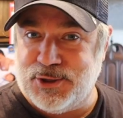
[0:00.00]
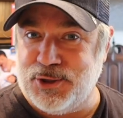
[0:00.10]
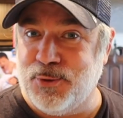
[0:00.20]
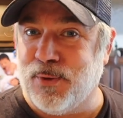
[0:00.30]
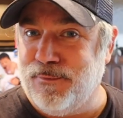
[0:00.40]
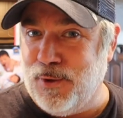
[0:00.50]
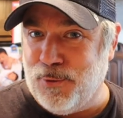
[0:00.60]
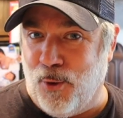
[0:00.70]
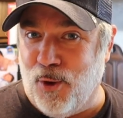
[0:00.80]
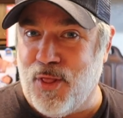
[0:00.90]
to review
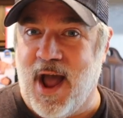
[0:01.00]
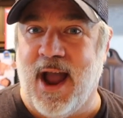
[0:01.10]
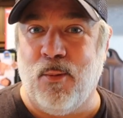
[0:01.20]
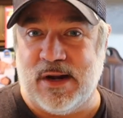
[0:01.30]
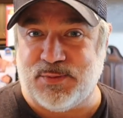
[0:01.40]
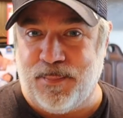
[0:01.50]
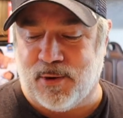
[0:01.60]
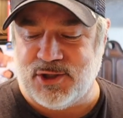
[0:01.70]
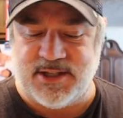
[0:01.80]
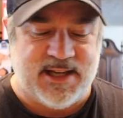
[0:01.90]
the whole thing once we
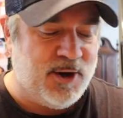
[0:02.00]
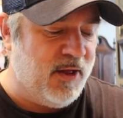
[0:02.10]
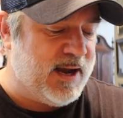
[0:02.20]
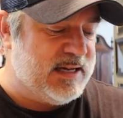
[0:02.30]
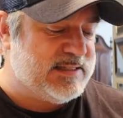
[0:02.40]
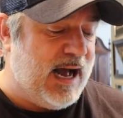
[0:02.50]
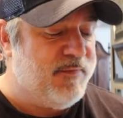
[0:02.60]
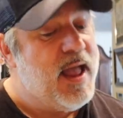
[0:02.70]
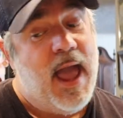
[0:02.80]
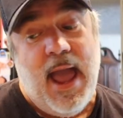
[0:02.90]
purchased it and all that kind of
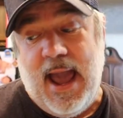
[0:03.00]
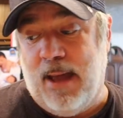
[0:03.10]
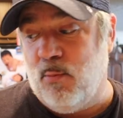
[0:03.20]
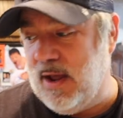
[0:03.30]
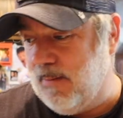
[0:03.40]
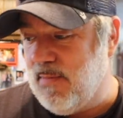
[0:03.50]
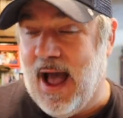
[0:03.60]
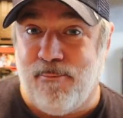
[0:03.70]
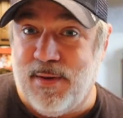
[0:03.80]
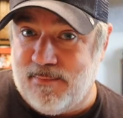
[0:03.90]
stuff. And we
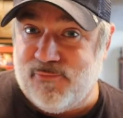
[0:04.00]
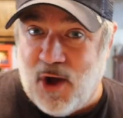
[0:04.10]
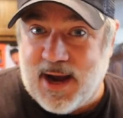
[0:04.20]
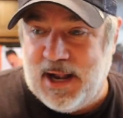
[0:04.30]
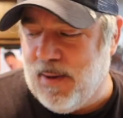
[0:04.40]
have been talking